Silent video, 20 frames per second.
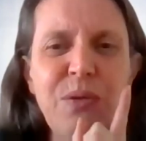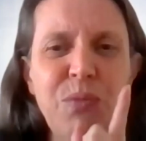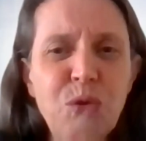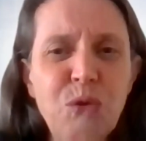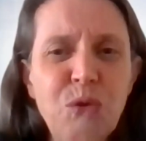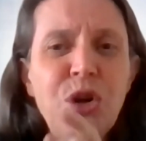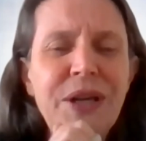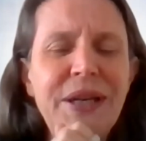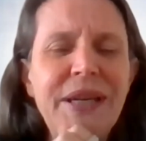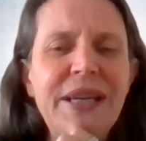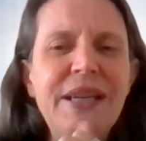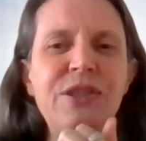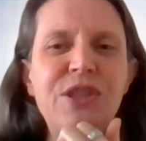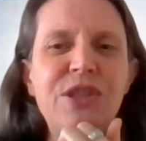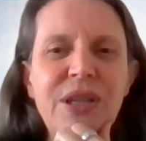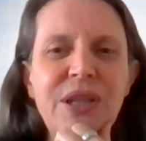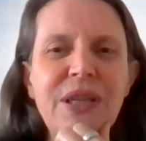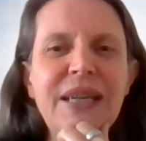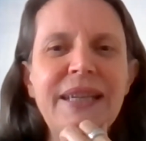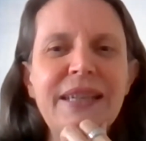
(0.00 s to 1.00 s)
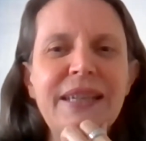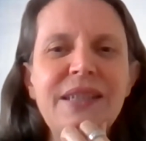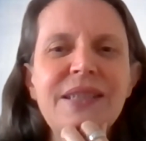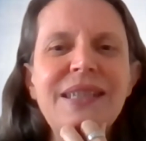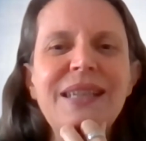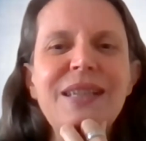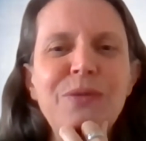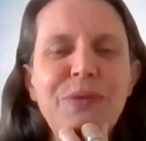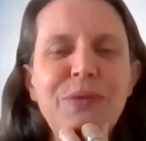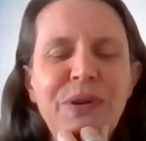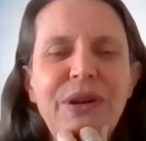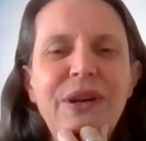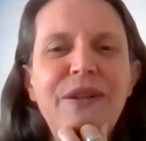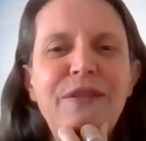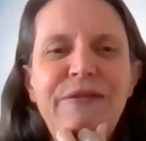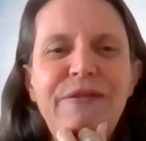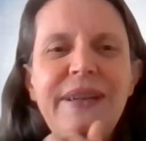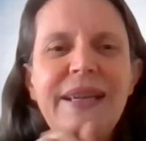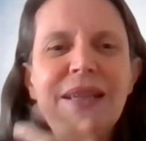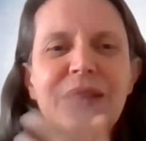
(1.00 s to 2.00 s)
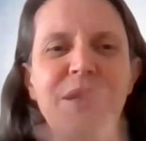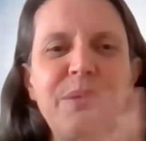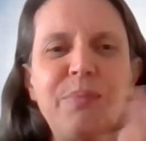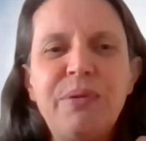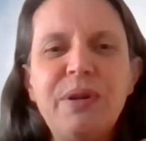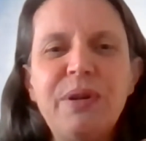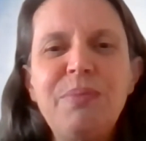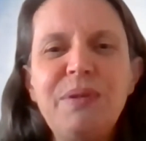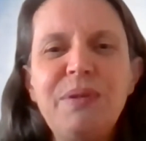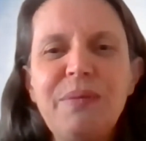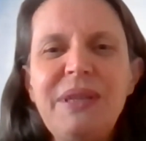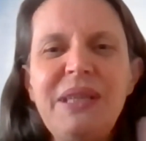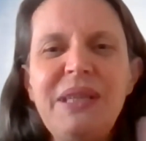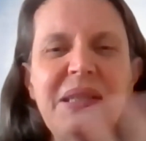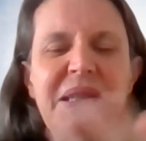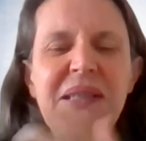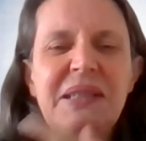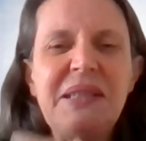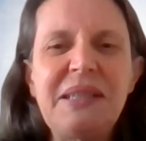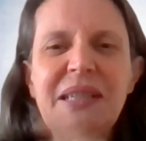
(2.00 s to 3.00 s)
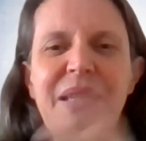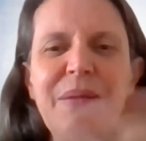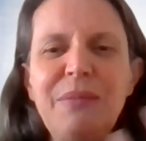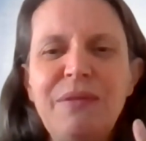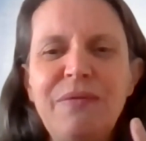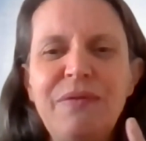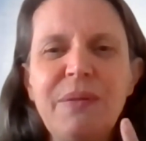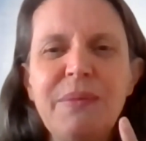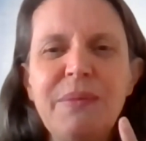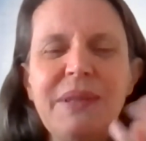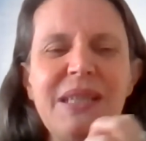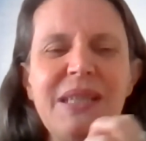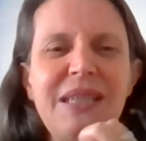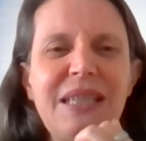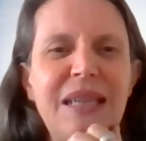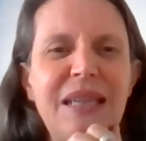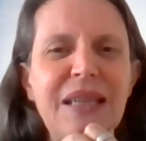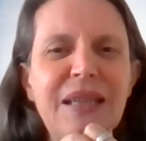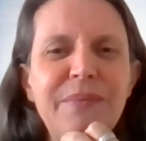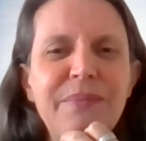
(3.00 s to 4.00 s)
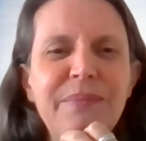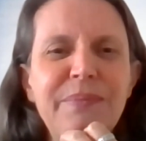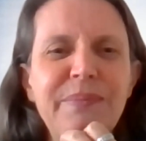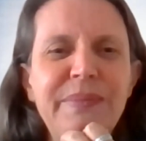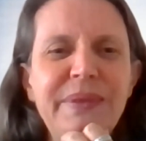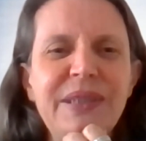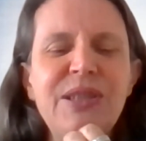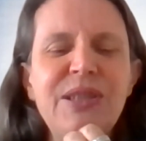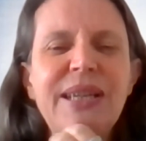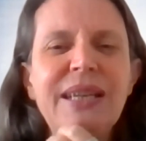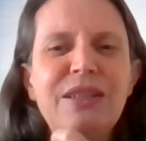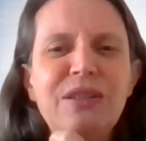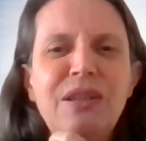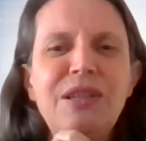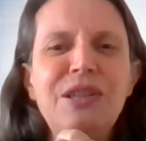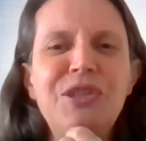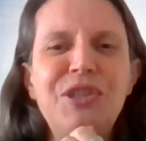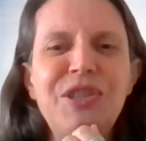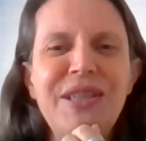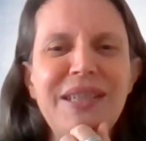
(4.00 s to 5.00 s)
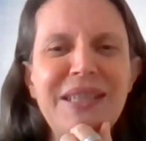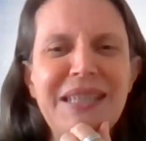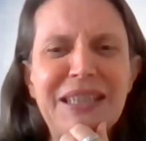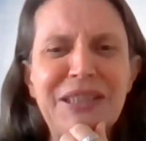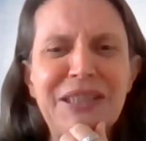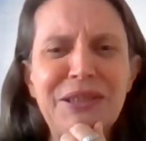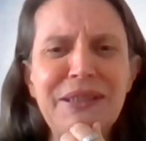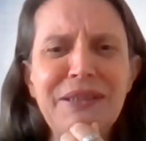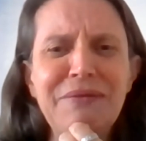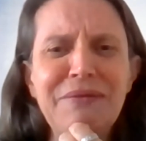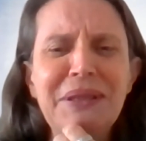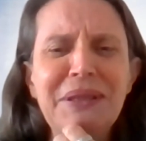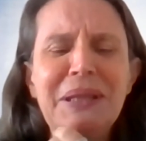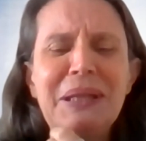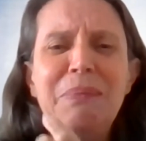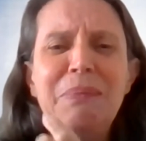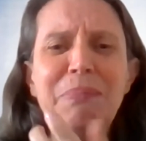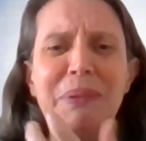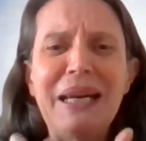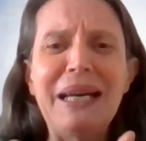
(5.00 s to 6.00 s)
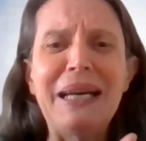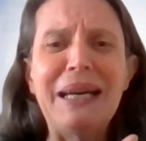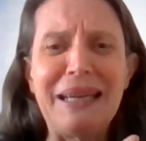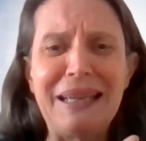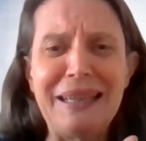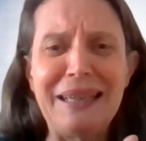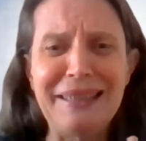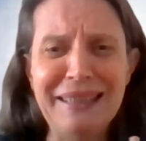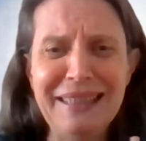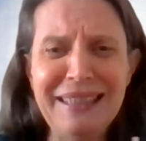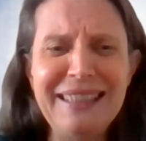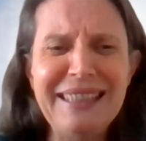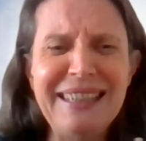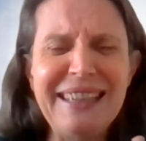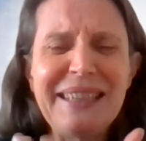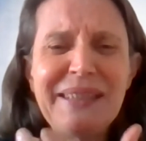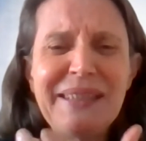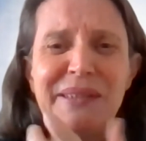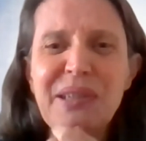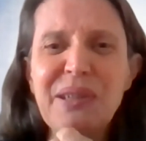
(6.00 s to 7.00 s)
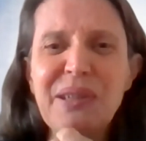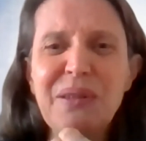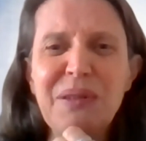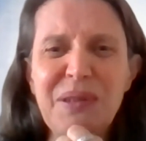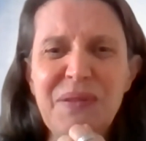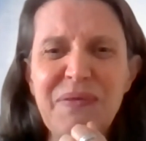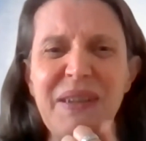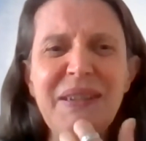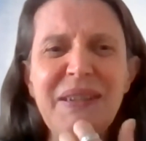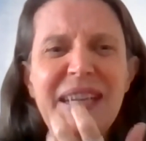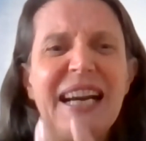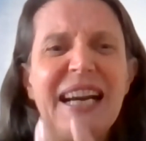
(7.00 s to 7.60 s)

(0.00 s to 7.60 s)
it work in China? Because that's what I found. The problem is some of them are set up. The technology is actually really bad, and so it's very